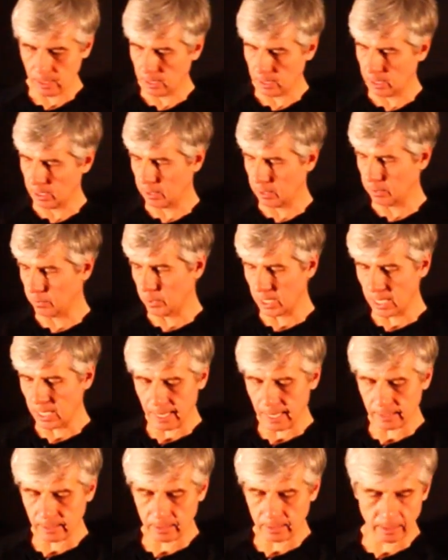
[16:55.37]
and we
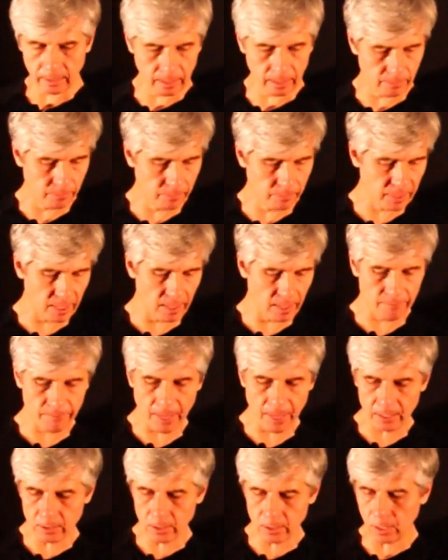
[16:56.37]
get a
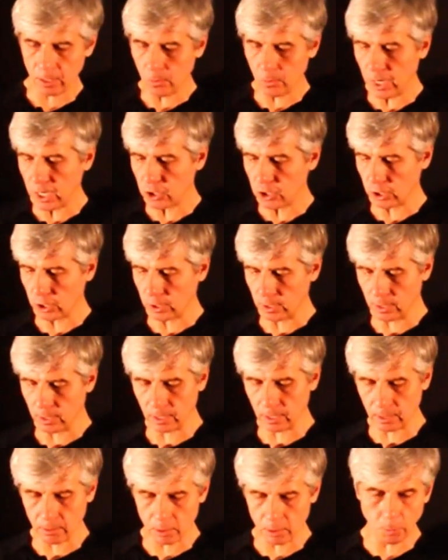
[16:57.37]
vector equation
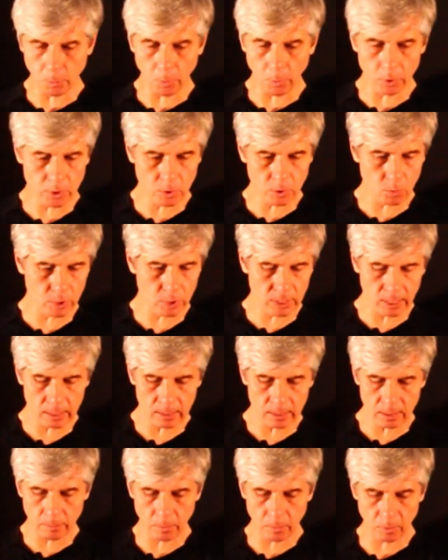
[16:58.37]
that corresponds to a
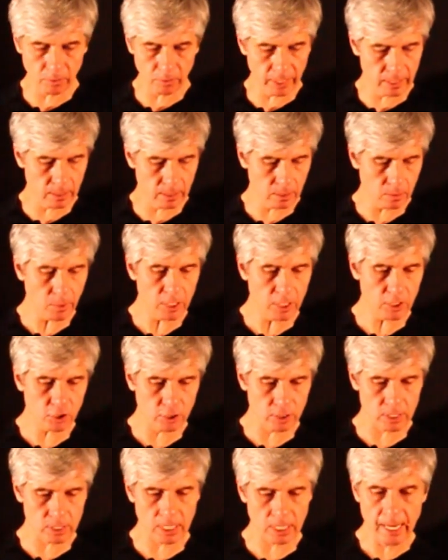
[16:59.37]
system of linear
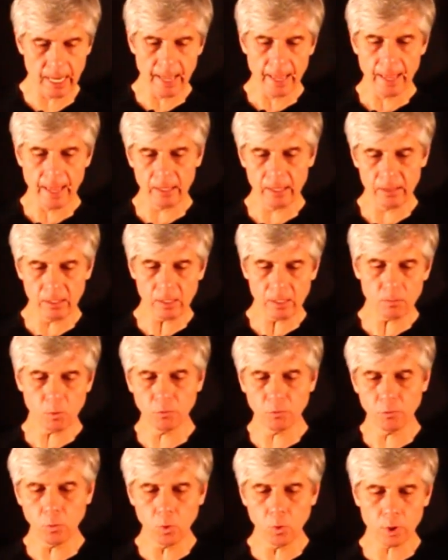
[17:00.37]
equations. And then we
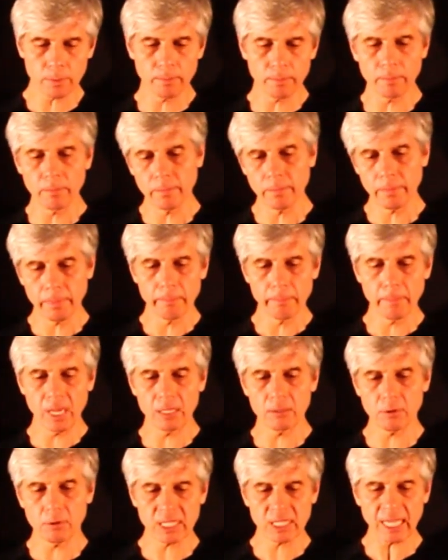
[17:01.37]
form
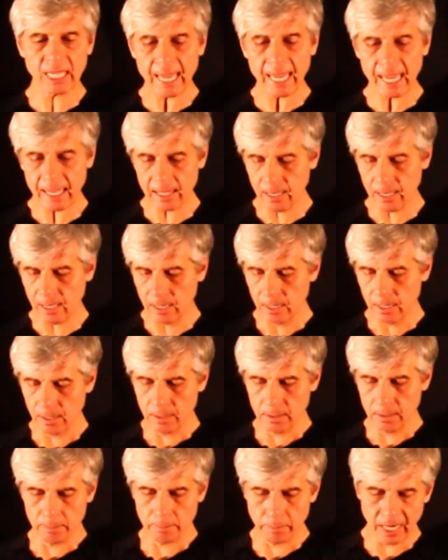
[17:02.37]
matrix A
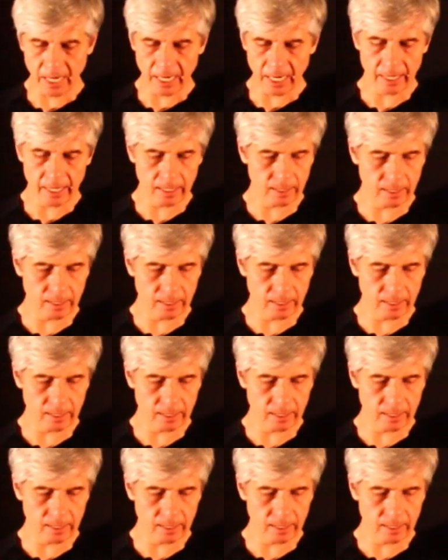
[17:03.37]
by